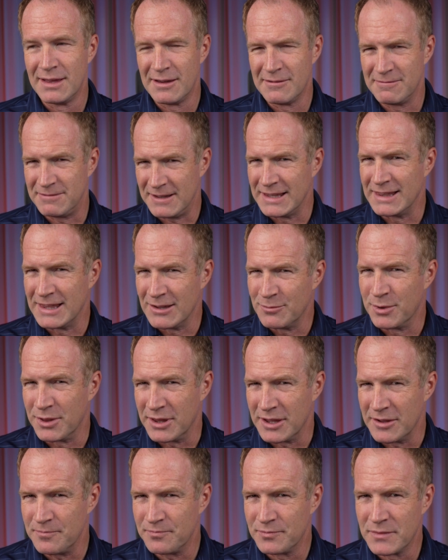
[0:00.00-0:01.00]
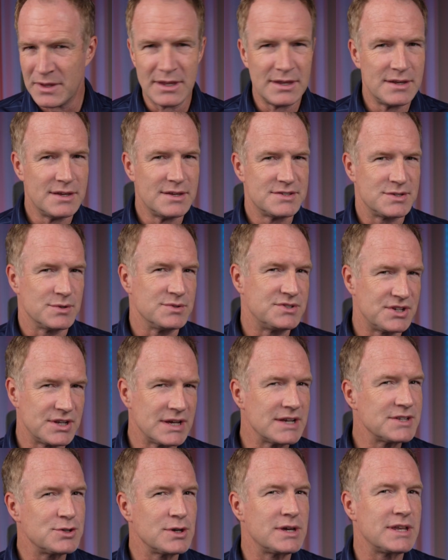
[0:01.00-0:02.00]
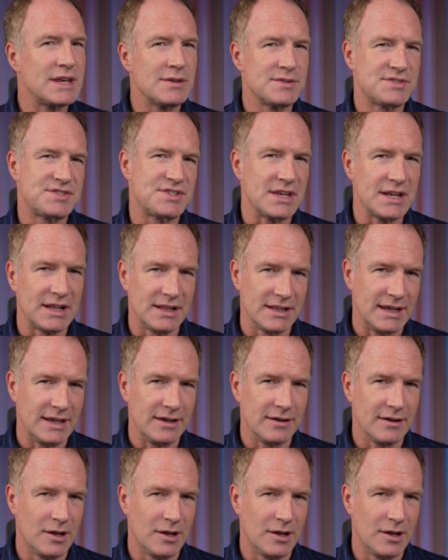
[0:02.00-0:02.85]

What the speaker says: Fell in love with it. So today I took it out cycling.